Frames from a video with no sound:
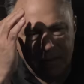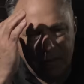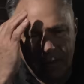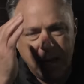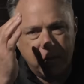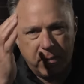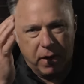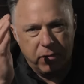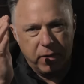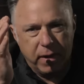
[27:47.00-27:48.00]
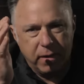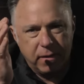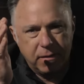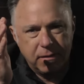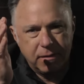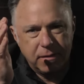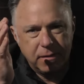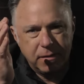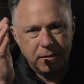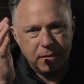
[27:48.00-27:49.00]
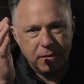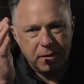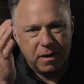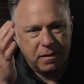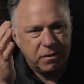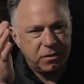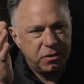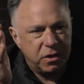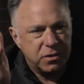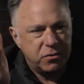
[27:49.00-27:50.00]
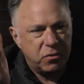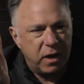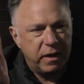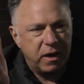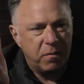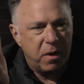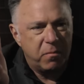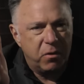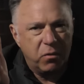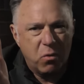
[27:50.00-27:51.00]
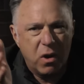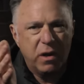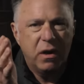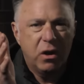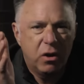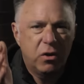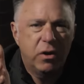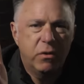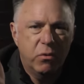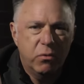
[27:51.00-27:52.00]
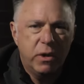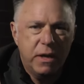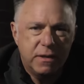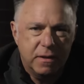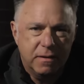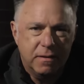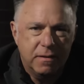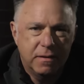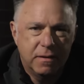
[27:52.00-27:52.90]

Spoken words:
Think about that. Just try to come up with one good reason